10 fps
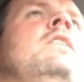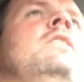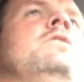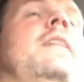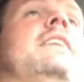
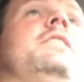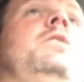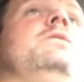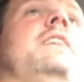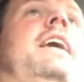So that's the
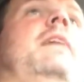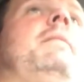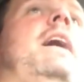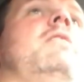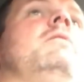news that came
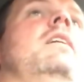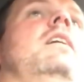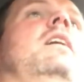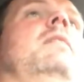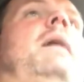out.
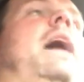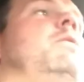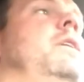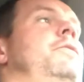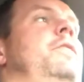Um, how
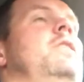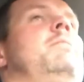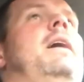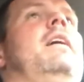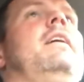do I feel
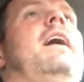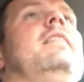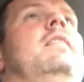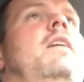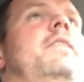about it? I
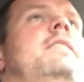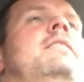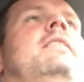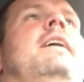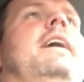love it.
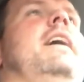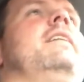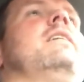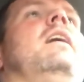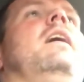Again,
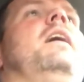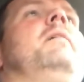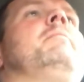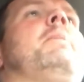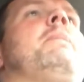
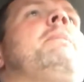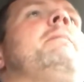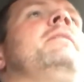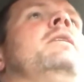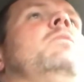
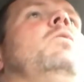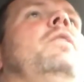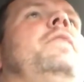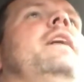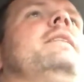um,
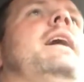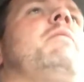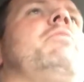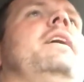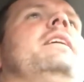one thing that
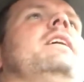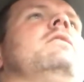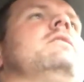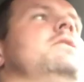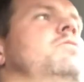I'm
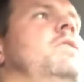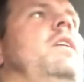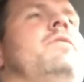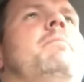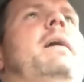thinking, just right
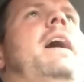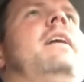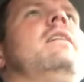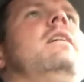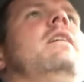off the bat,
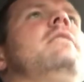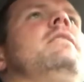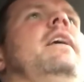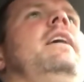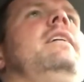
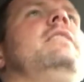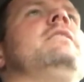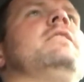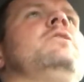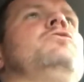
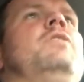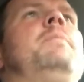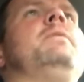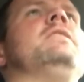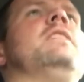is
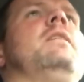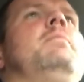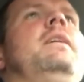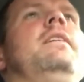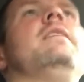drip is going to
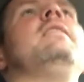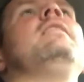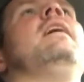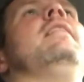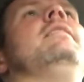be
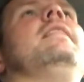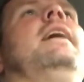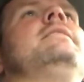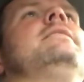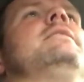
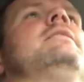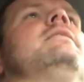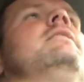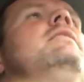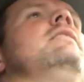less
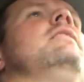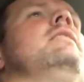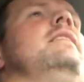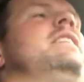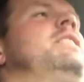
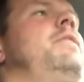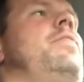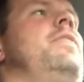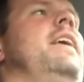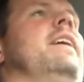less of a
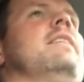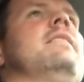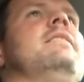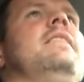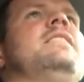
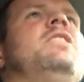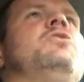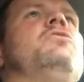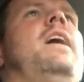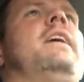thing, less
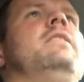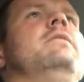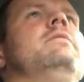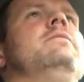attractive